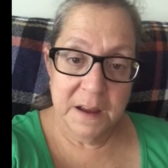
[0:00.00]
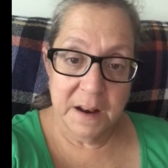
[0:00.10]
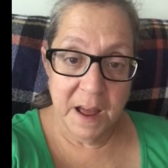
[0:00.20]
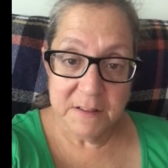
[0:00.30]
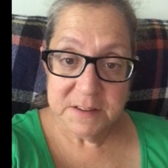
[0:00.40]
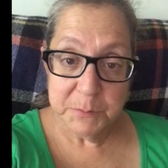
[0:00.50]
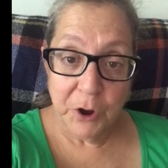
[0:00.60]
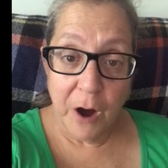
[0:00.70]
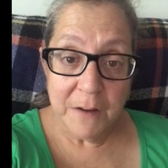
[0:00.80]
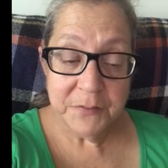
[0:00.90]
going to have some
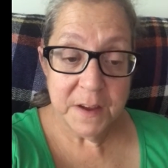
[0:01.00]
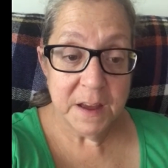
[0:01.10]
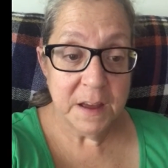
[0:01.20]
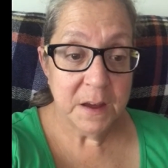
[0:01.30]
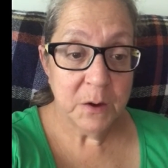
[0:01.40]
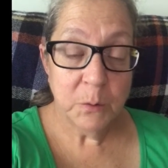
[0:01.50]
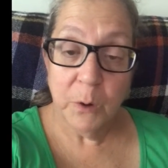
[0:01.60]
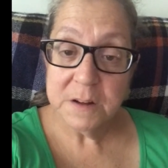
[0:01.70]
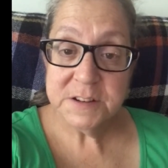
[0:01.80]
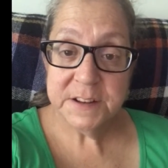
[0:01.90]
coffee,
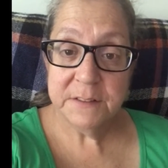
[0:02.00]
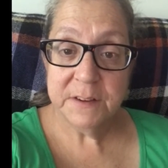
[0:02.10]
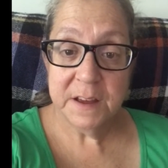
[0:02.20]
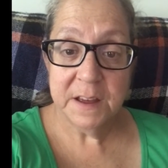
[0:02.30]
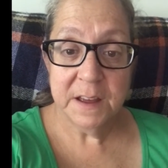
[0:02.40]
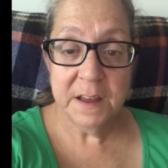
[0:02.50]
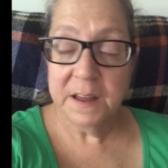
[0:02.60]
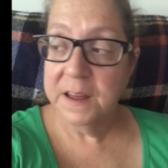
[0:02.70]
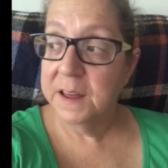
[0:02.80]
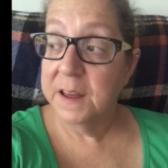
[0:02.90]
watch TV,
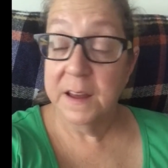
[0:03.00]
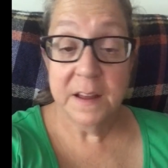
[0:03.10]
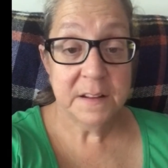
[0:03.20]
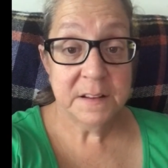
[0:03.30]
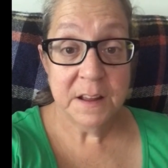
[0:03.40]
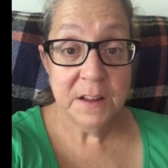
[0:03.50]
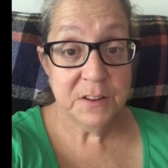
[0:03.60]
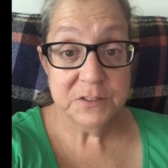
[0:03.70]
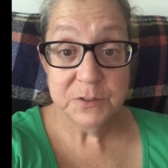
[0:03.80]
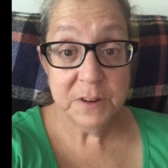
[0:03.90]
and
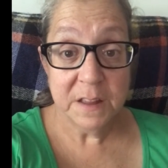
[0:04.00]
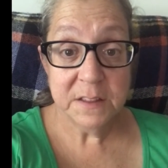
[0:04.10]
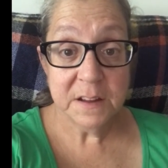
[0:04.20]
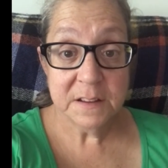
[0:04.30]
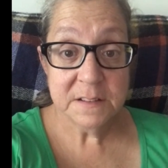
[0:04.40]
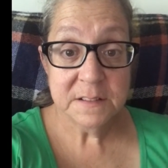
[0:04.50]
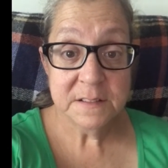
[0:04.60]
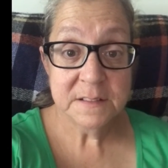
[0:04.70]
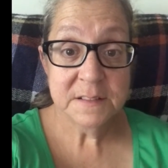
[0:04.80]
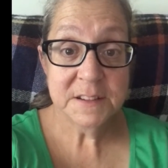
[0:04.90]
do nothing.
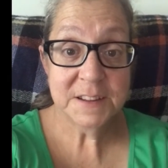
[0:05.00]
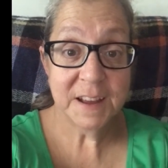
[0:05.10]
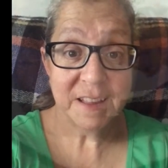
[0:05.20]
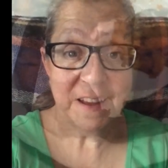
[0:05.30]
See you